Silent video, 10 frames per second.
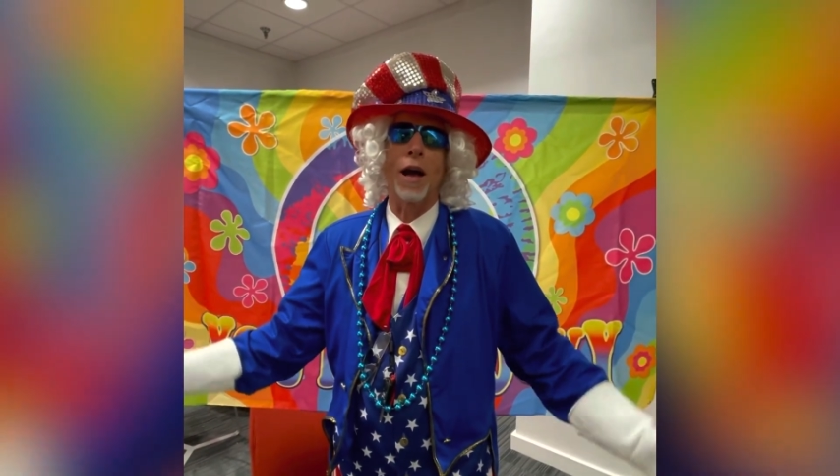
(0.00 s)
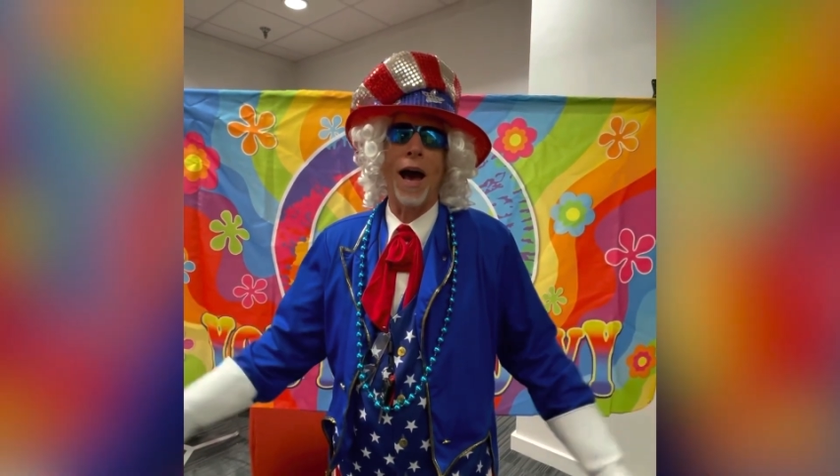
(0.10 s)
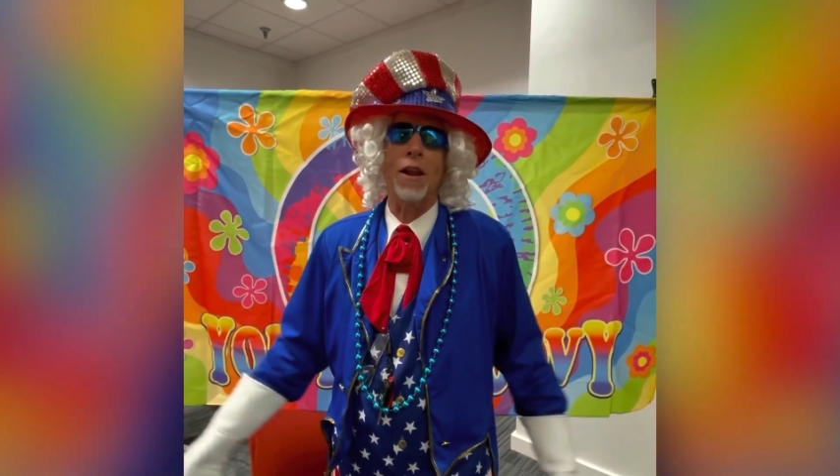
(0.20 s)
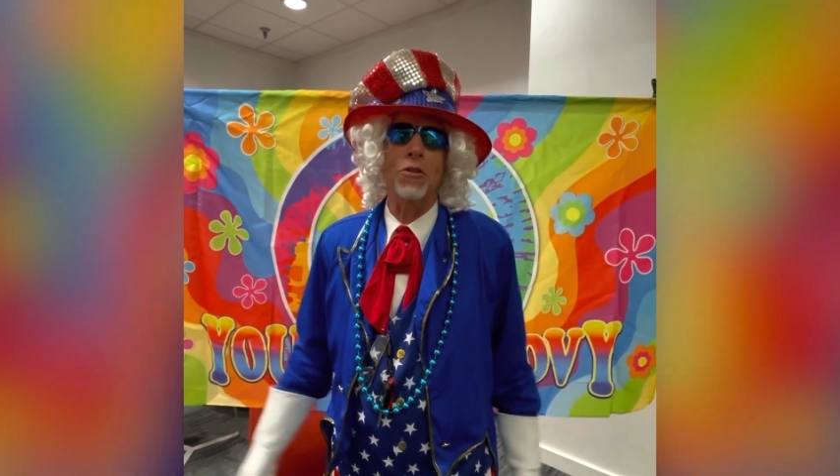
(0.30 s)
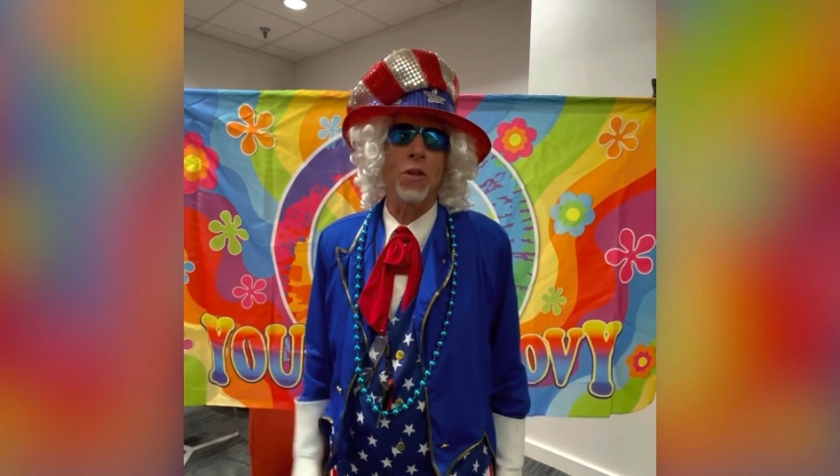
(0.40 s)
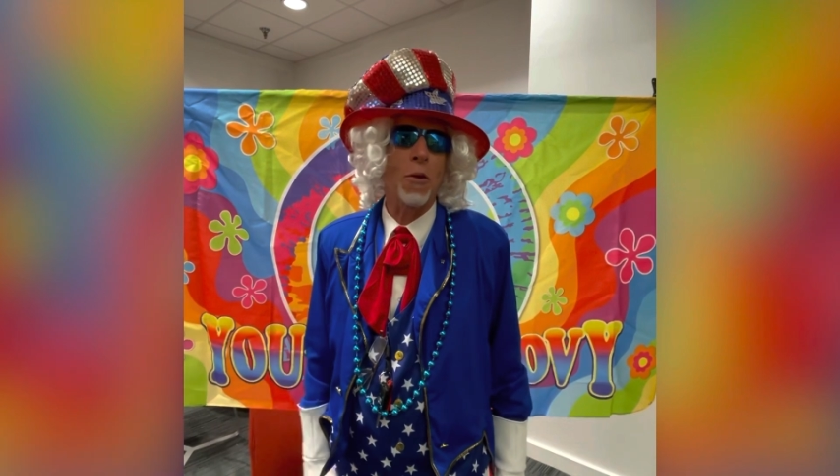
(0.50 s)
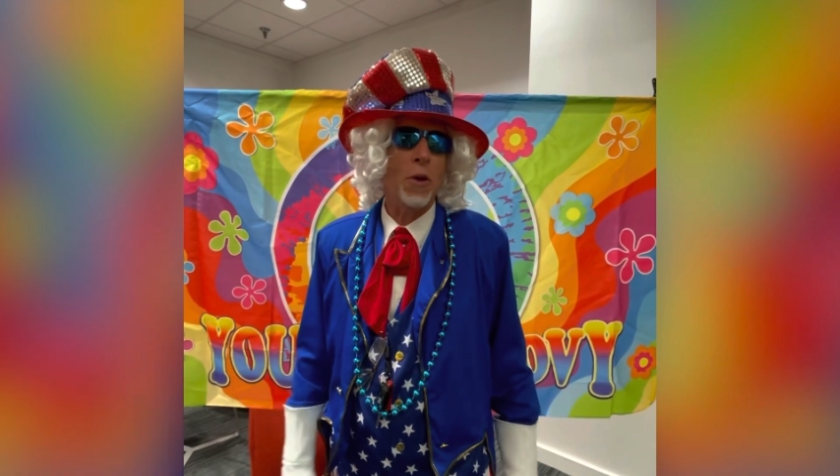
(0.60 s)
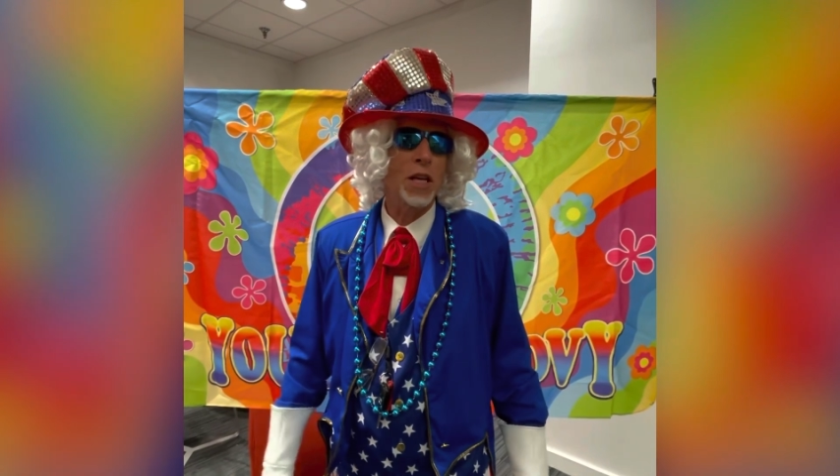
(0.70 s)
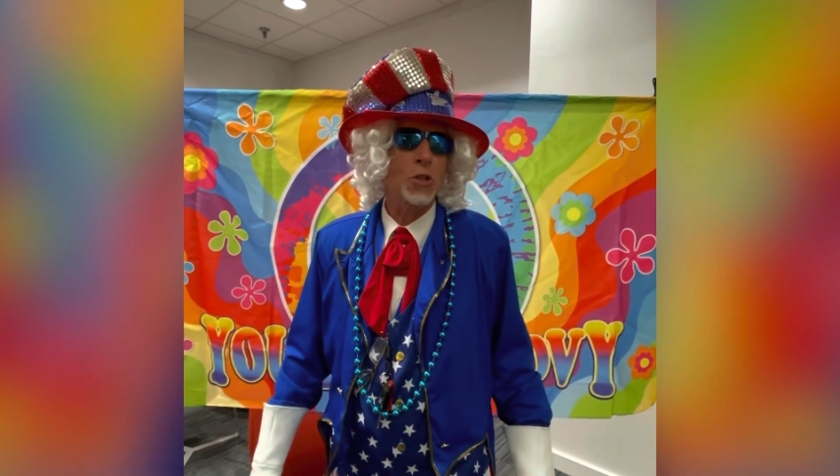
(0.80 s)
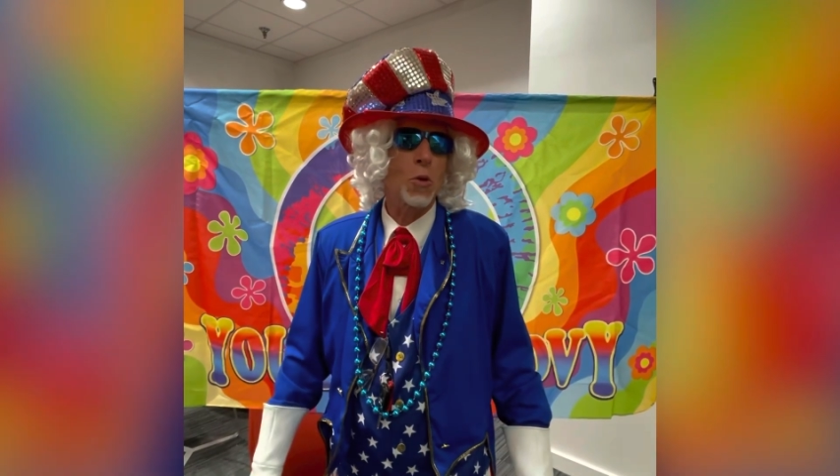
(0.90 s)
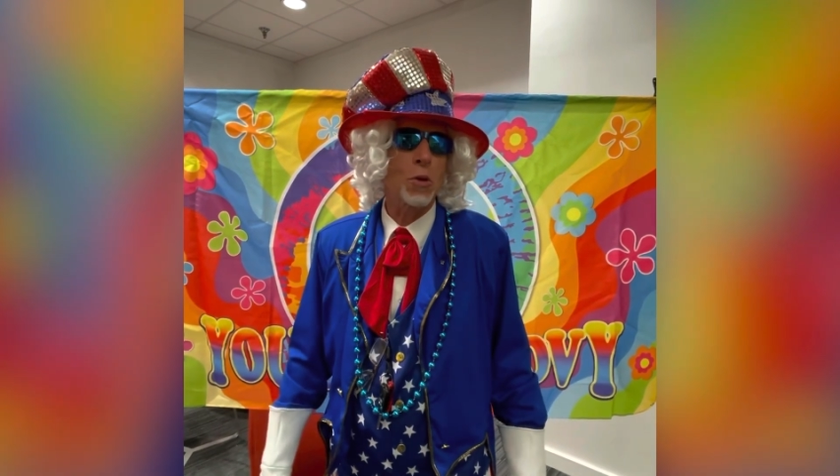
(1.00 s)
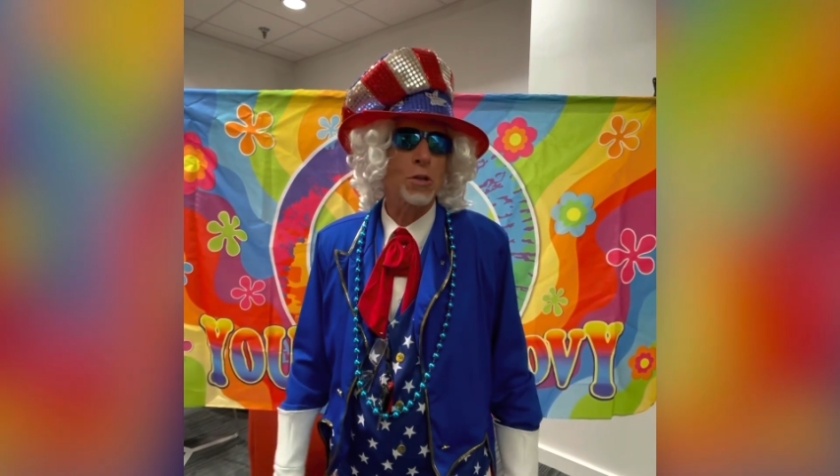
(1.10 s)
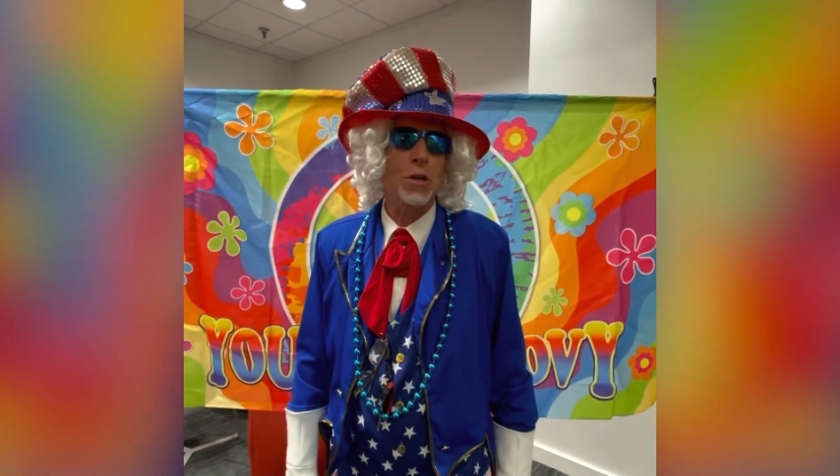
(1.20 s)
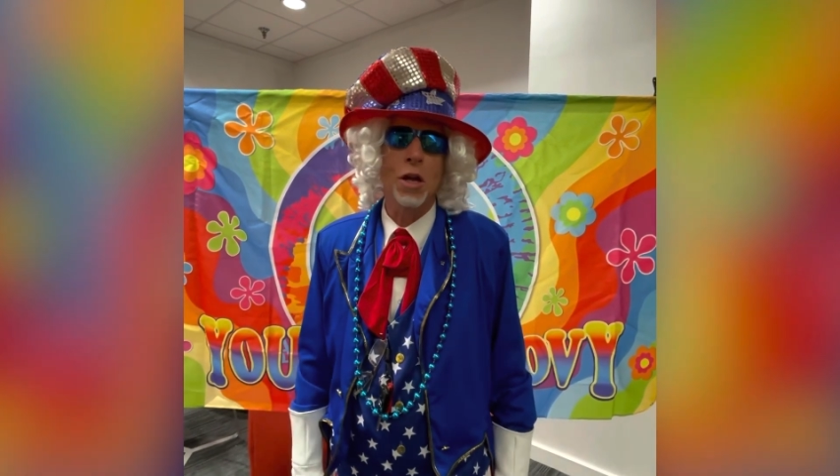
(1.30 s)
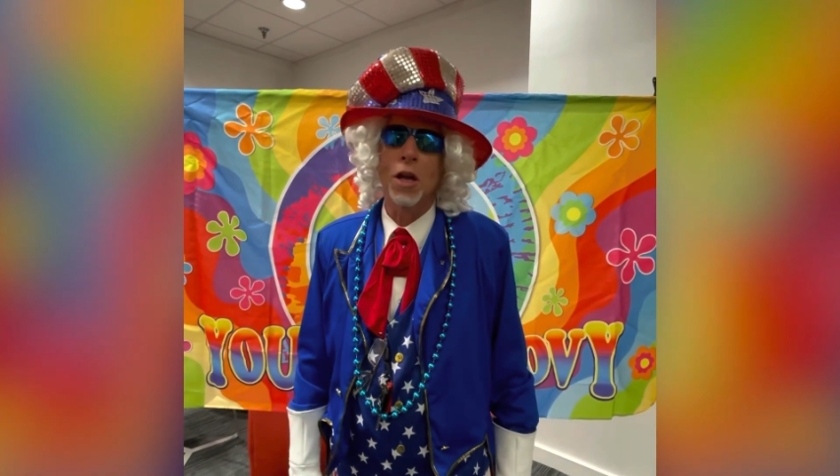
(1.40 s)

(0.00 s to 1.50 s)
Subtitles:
out on that race course,